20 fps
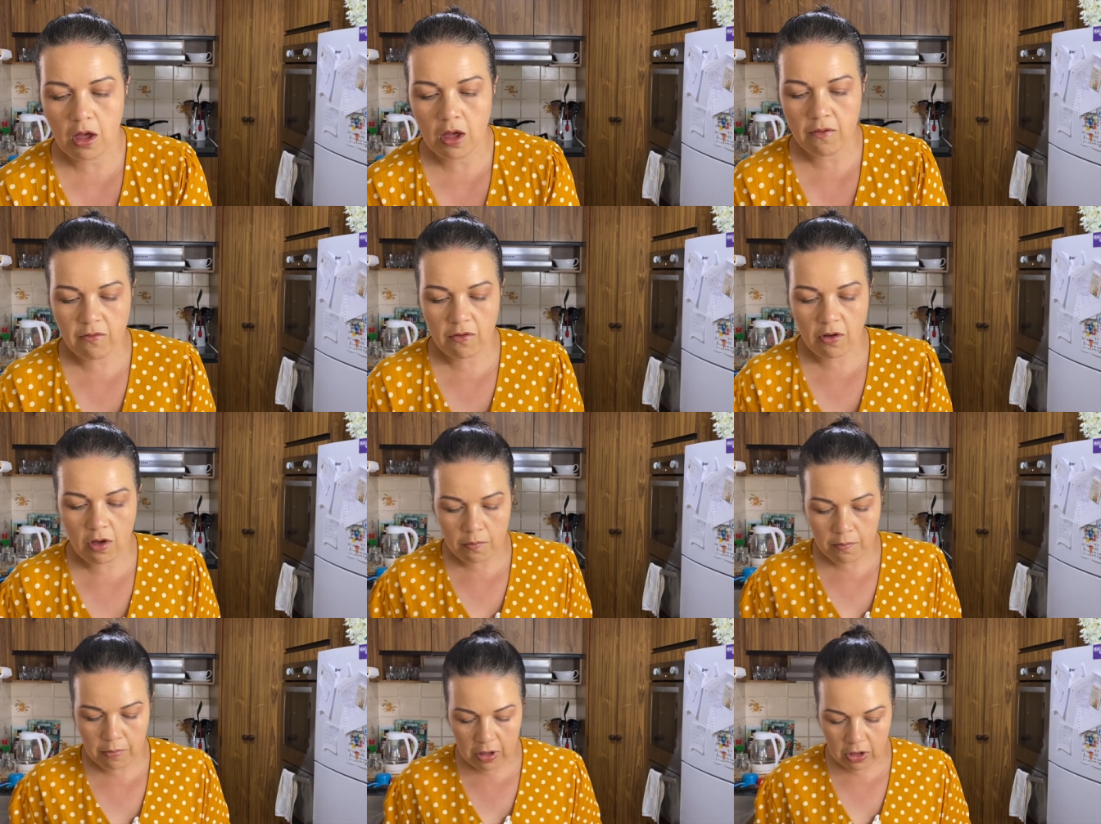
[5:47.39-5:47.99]
I've
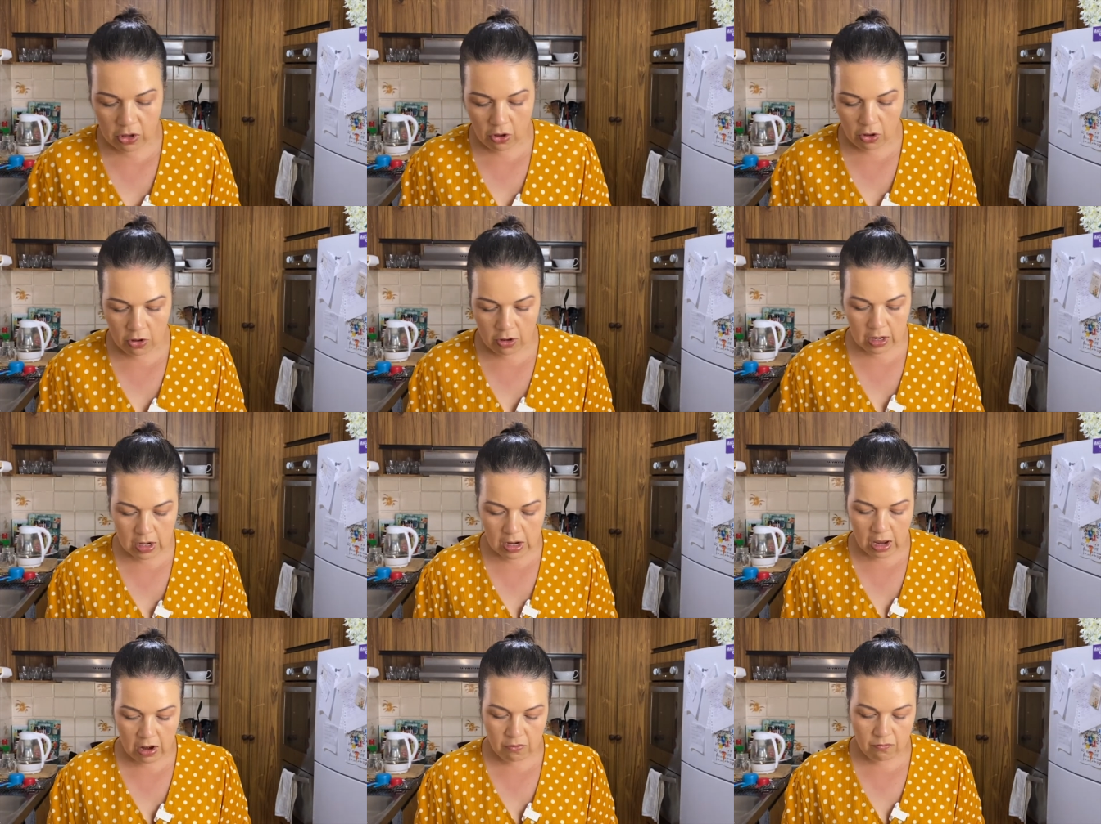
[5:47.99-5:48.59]
got my
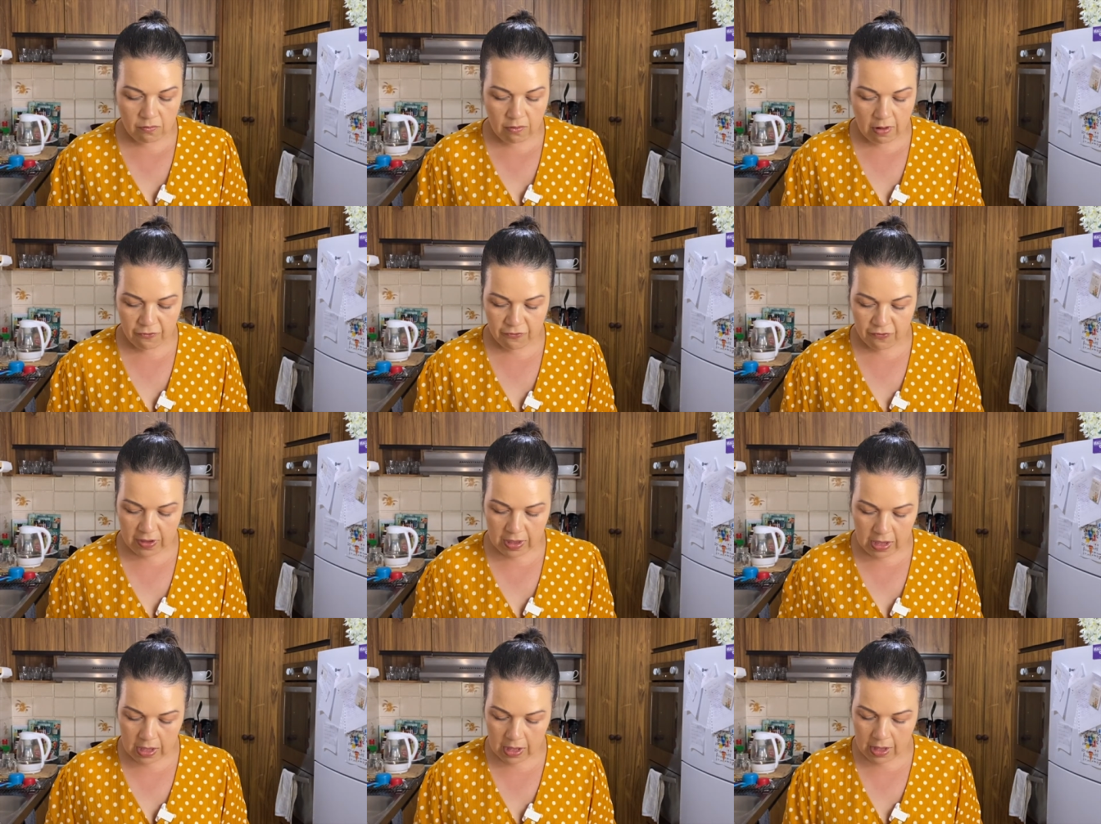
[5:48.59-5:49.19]
coconut rough
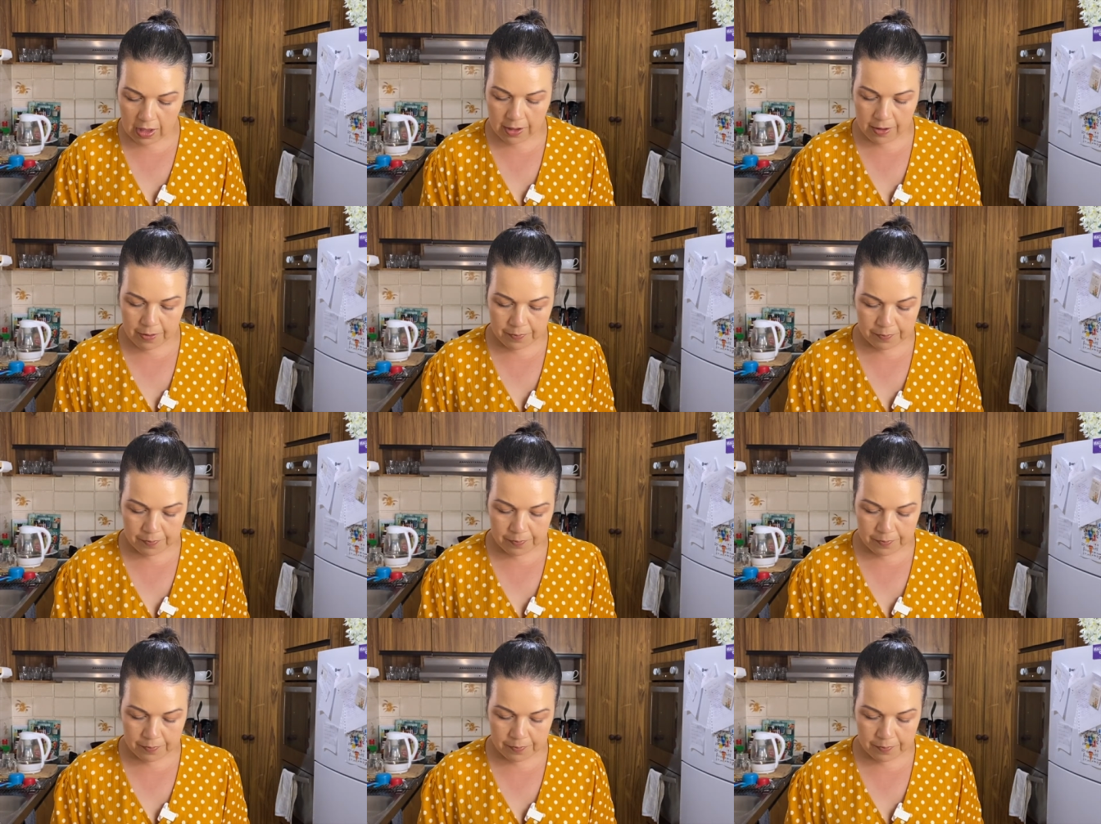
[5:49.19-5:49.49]
here